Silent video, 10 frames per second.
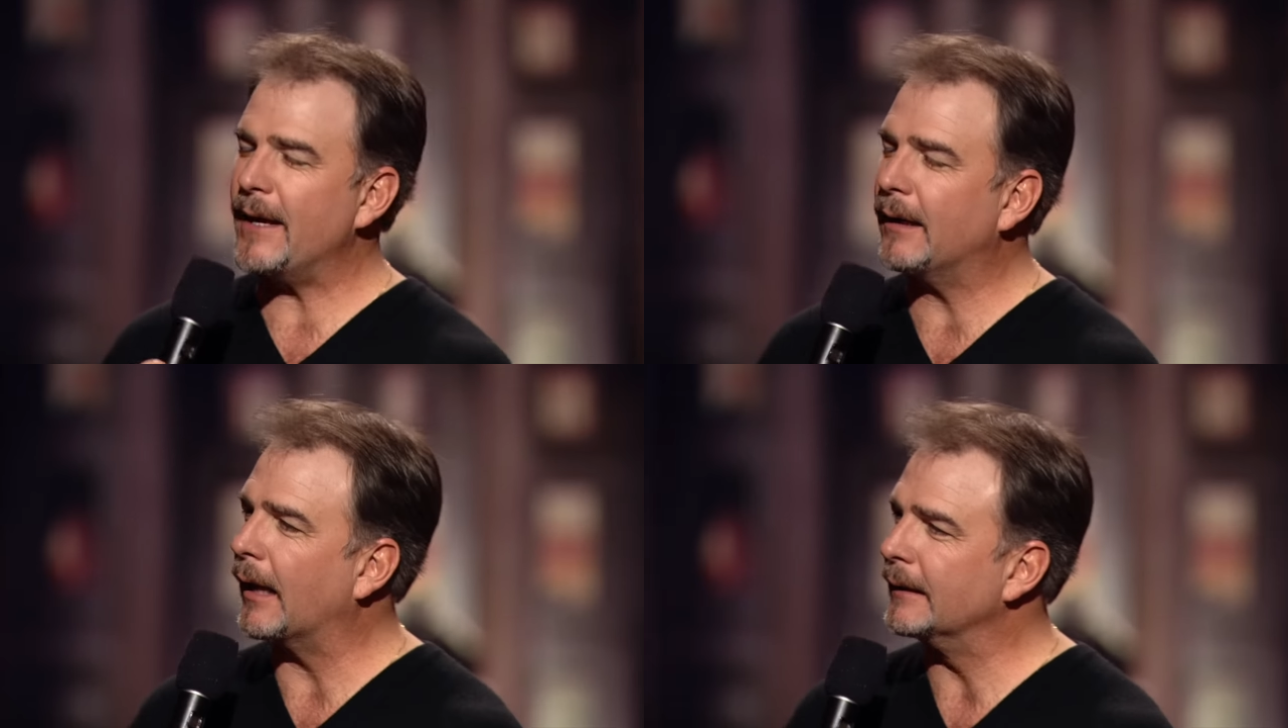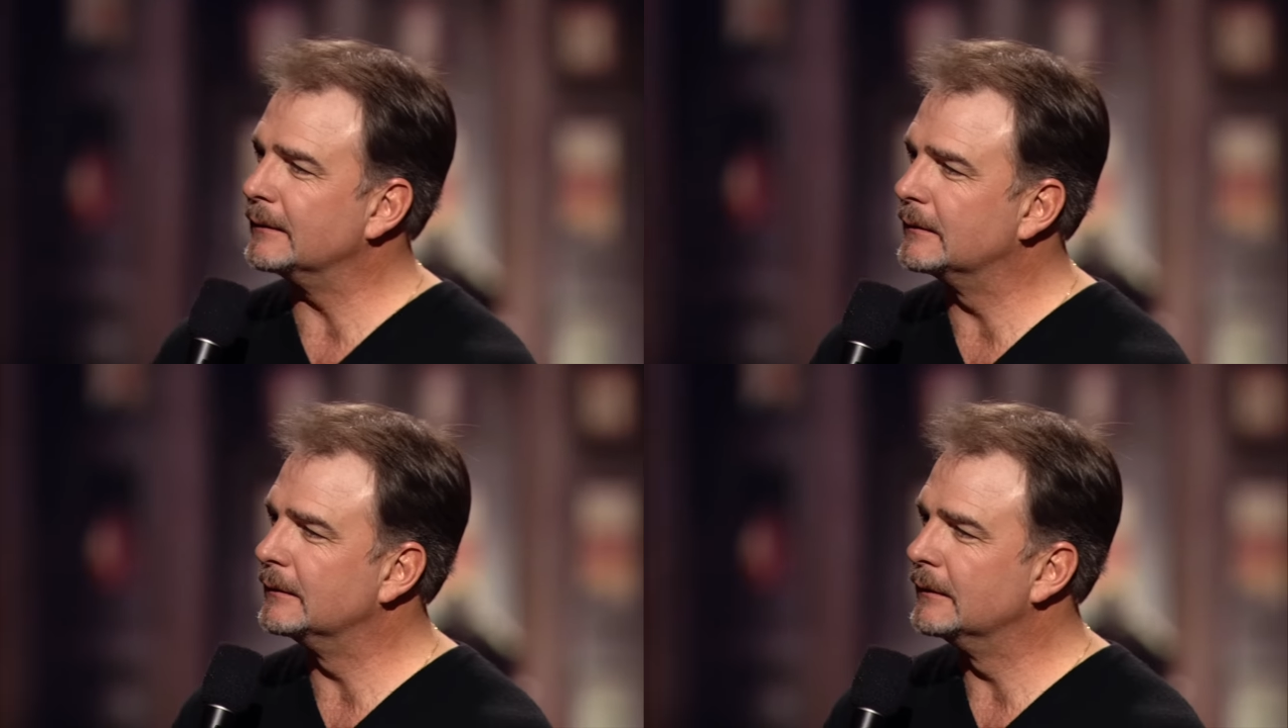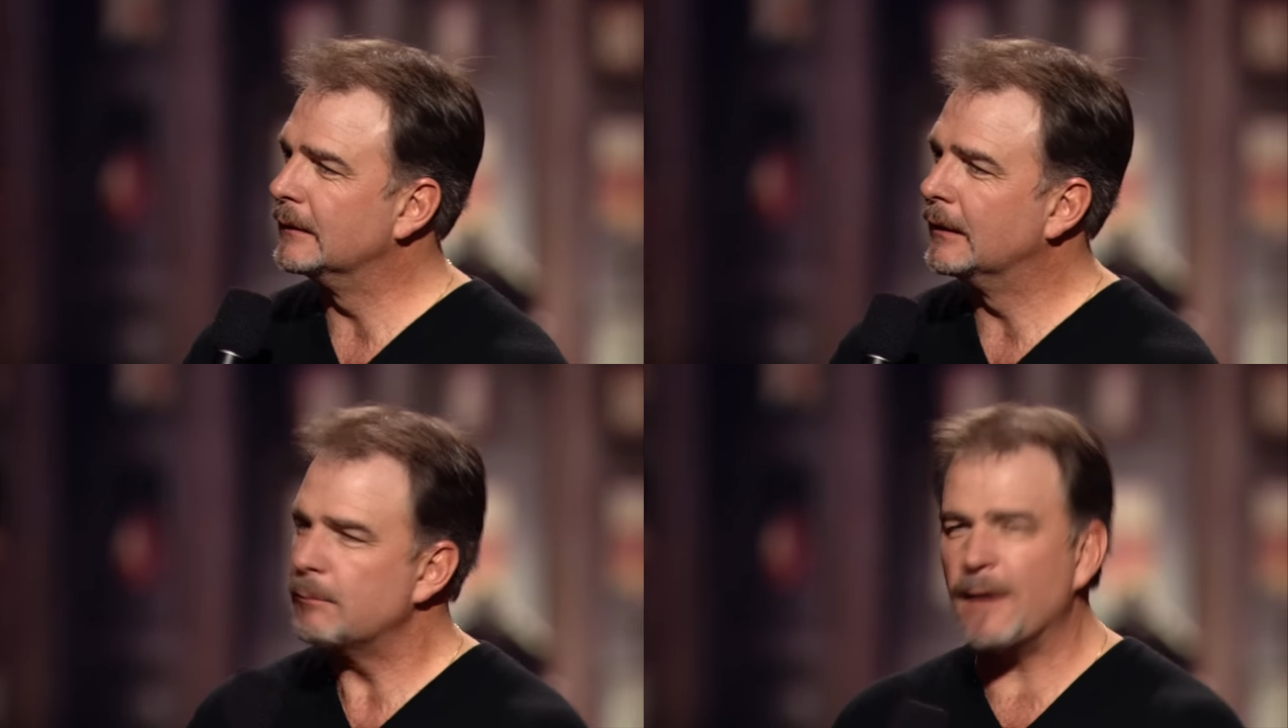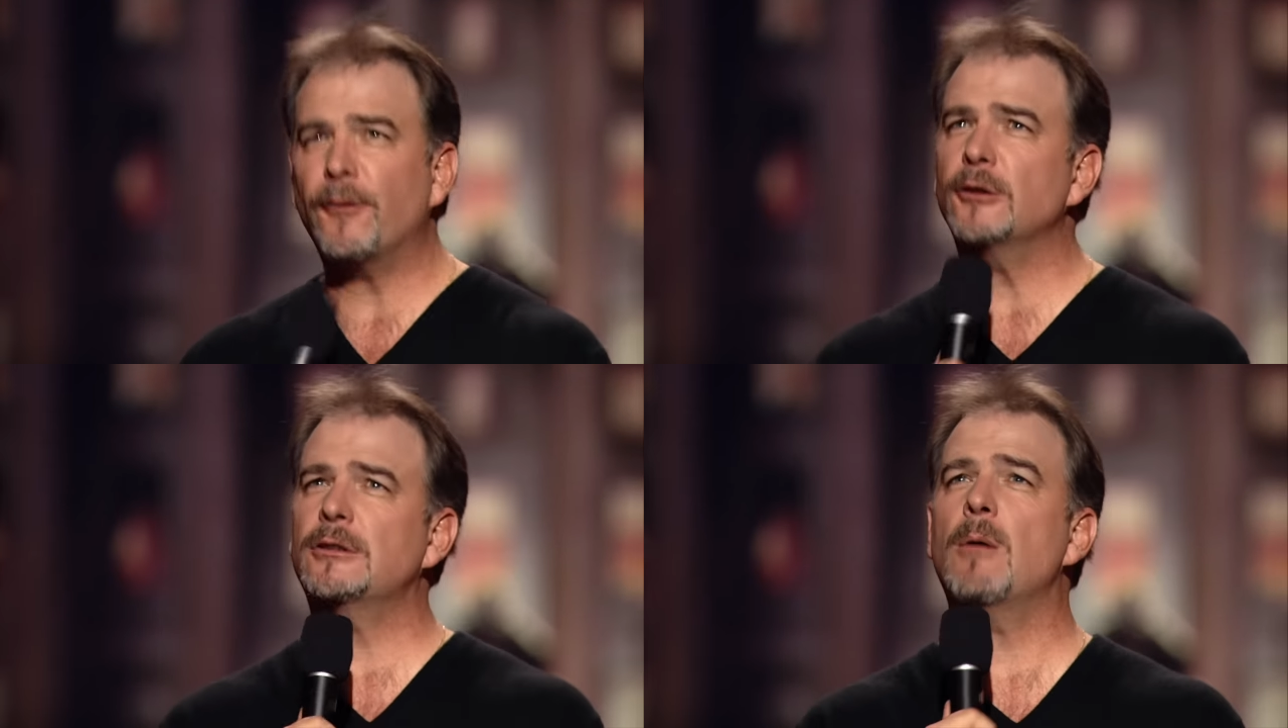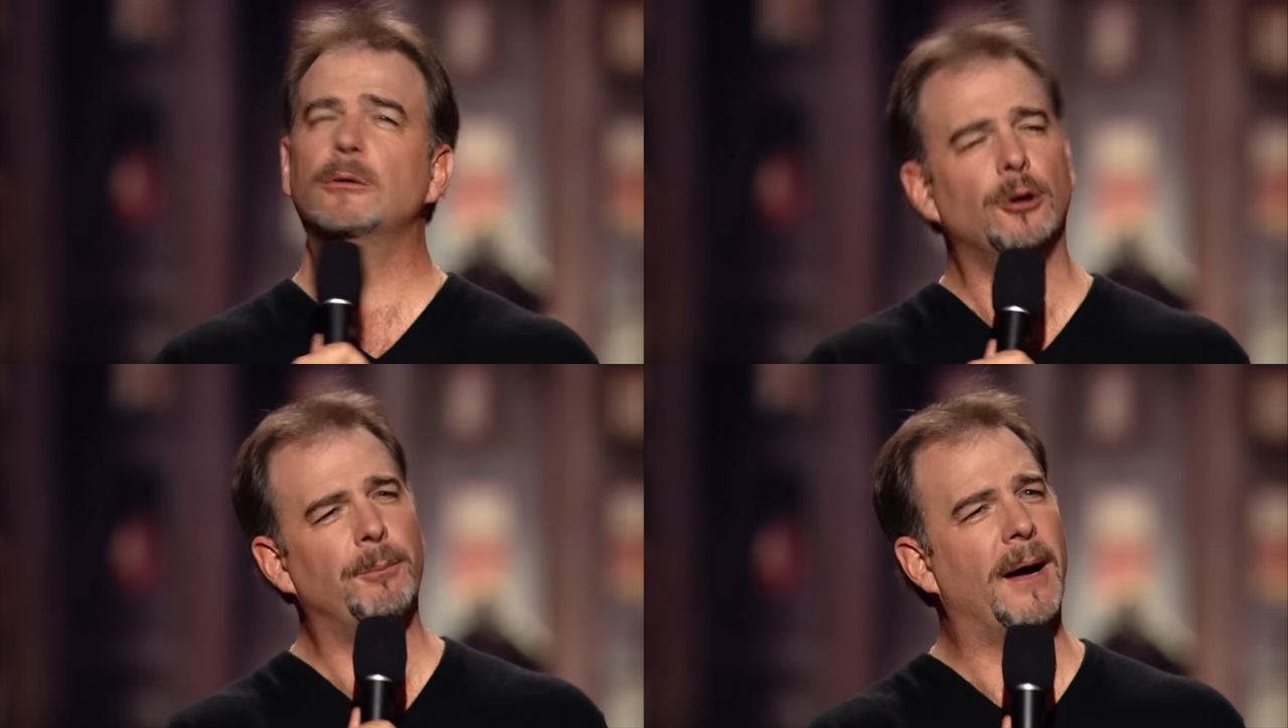headlights. My first thought
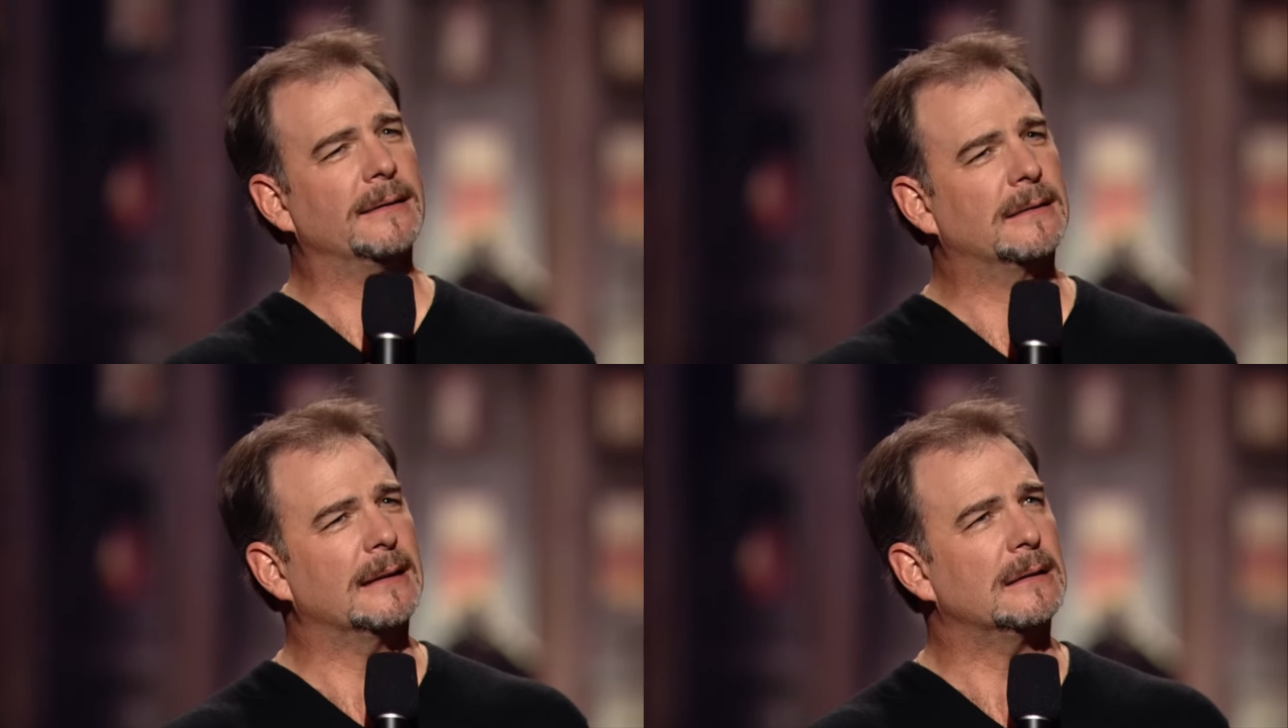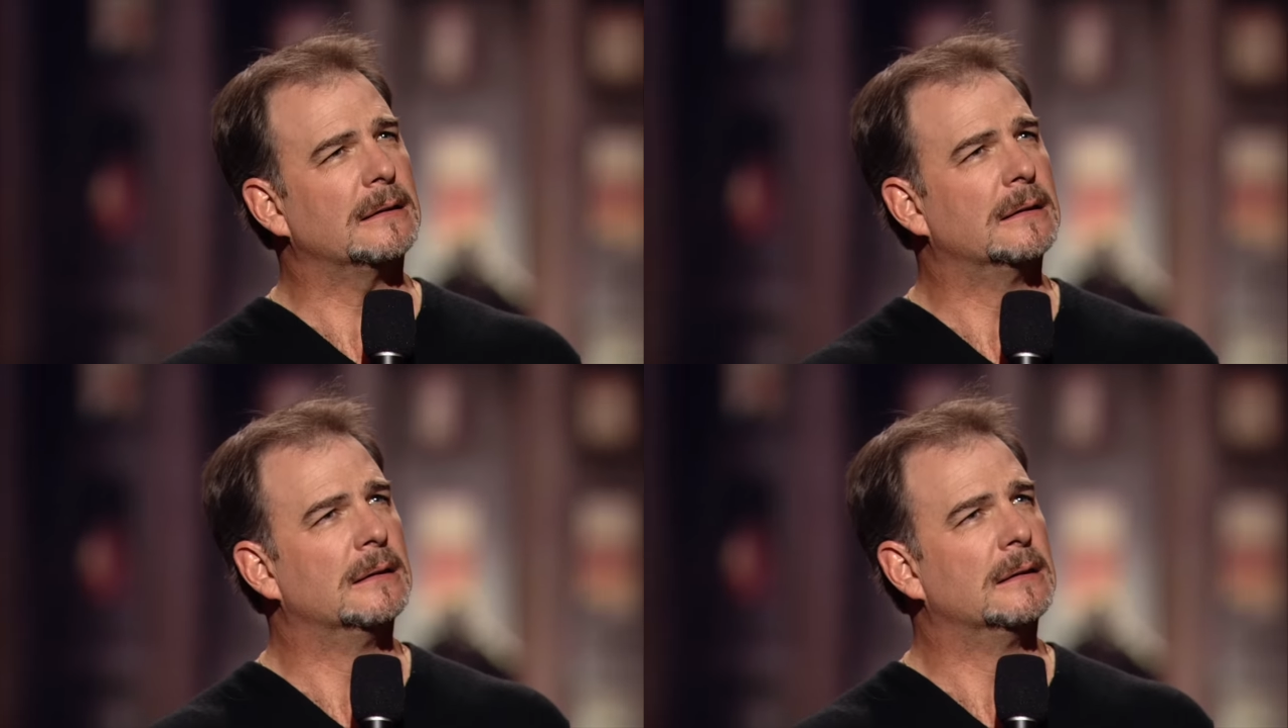was, who buys these?